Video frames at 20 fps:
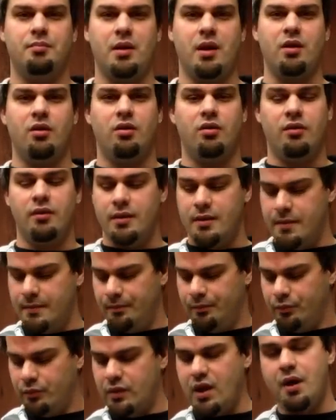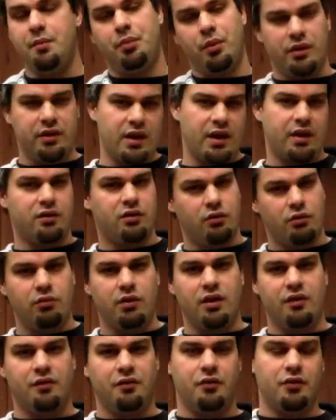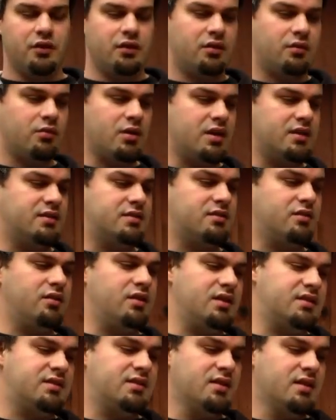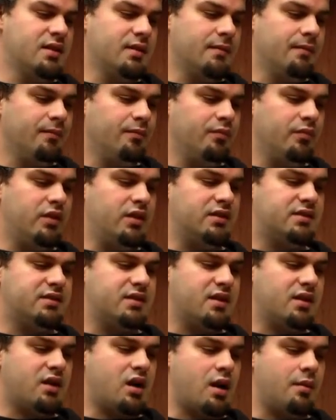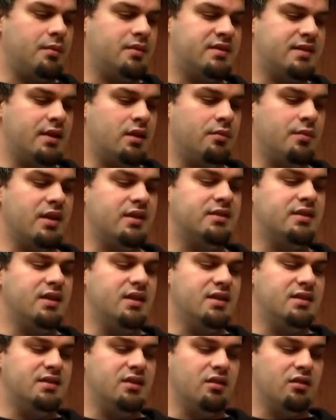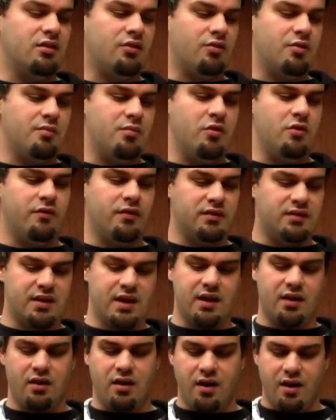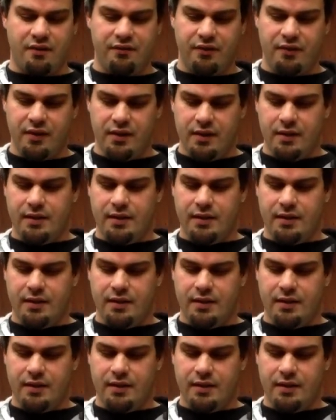barrel nut protector or whatever for the threads. So this compensator makes it easier to remove and take off.